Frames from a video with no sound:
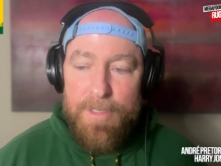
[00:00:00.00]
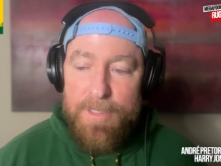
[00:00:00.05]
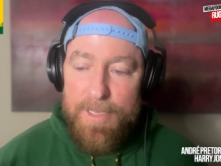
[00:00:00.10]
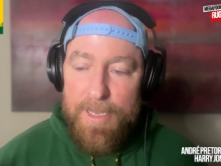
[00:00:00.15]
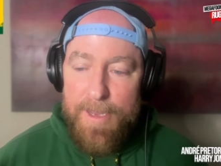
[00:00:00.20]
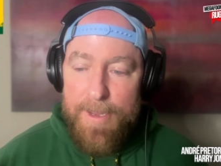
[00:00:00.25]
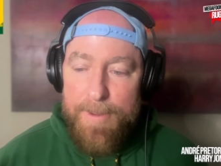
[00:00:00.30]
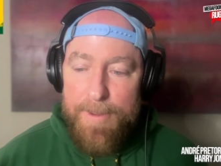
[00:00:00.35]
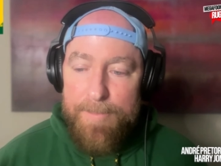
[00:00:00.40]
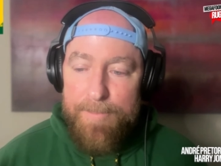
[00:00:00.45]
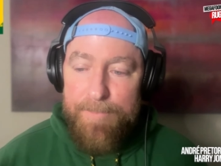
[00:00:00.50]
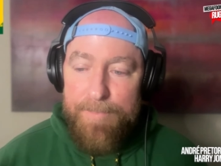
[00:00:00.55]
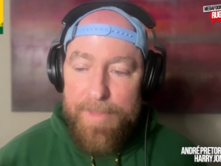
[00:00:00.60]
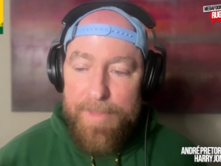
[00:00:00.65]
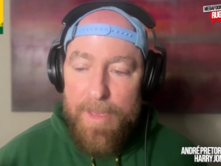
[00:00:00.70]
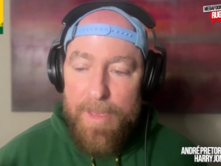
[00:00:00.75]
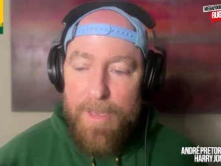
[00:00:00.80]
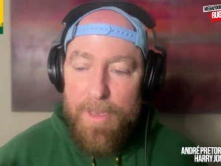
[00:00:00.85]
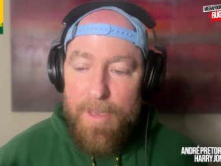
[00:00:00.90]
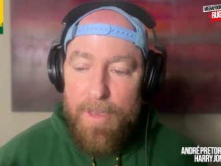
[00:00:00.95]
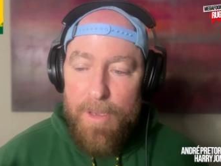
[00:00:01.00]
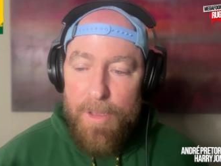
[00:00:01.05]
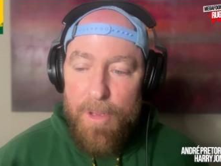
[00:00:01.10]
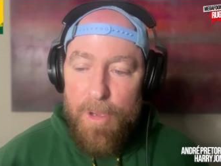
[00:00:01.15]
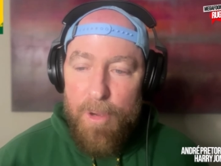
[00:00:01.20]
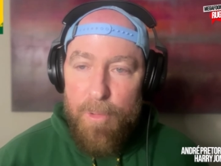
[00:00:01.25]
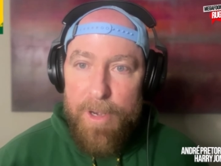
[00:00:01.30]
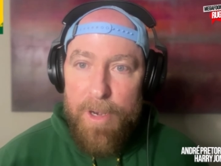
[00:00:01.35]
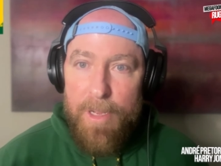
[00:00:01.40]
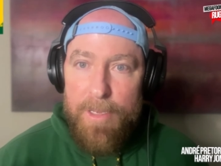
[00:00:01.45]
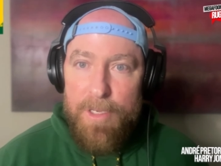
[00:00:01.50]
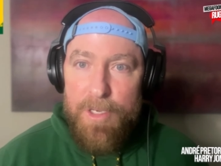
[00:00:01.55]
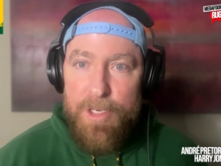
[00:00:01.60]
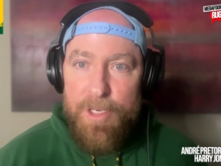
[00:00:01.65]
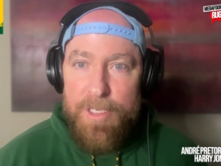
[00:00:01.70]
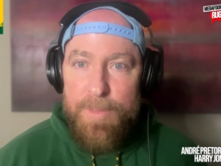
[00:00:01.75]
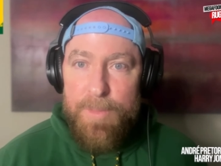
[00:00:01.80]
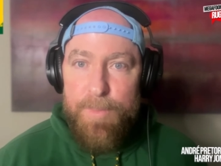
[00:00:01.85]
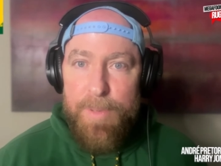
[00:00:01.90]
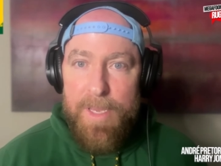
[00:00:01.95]
we're not
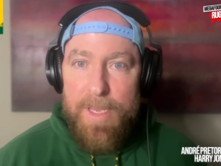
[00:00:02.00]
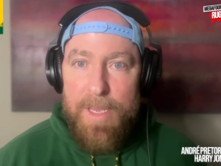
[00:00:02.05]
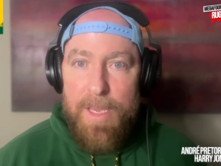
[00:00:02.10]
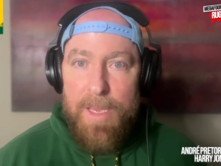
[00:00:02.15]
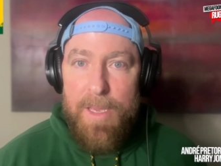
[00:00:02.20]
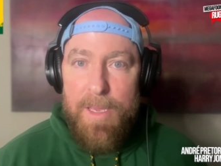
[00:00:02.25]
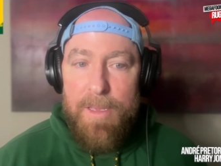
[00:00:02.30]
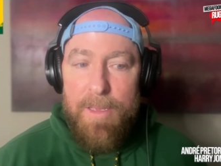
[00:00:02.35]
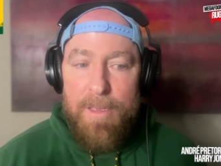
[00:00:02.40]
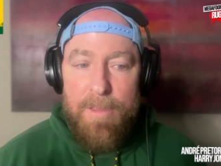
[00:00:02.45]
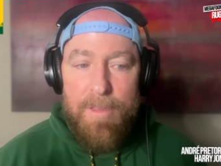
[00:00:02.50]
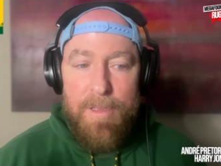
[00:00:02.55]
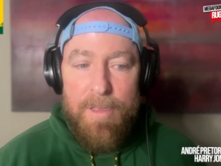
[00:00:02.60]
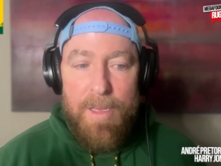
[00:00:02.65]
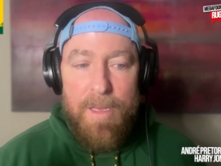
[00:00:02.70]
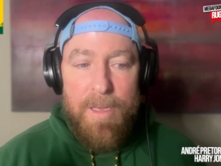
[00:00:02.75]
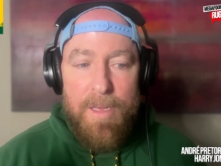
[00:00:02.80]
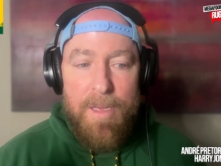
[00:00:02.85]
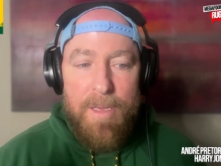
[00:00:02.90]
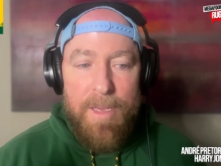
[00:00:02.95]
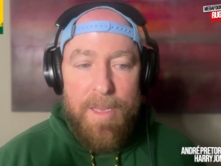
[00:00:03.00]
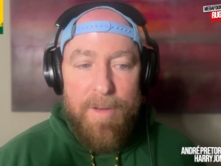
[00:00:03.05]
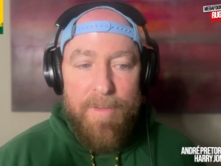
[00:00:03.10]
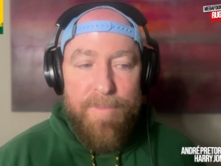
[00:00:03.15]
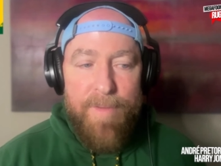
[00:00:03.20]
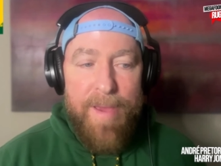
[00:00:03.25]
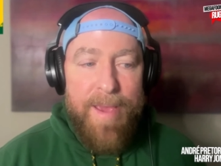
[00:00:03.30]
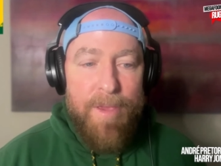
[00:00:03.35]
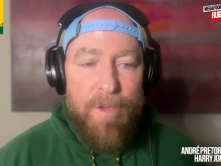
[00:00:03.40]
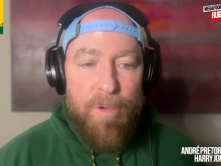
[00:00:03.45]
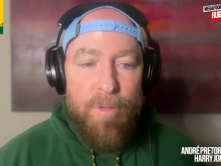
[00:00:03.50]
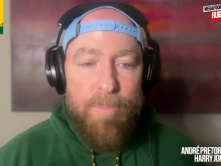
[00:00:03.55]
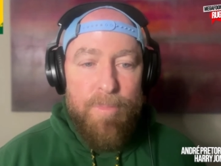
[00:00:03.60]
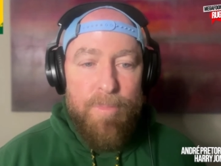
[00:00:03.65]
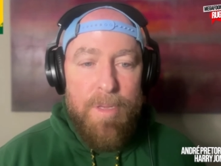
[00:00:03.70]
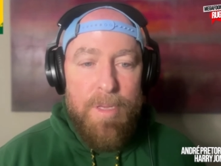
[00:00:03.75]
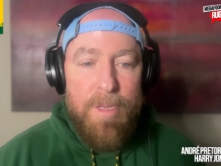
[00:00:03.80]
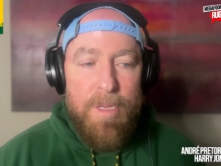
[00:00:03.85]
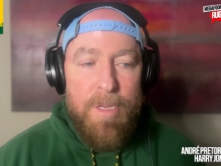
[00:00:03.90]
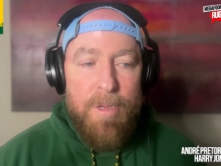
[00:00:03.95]
just picking in a vacuum.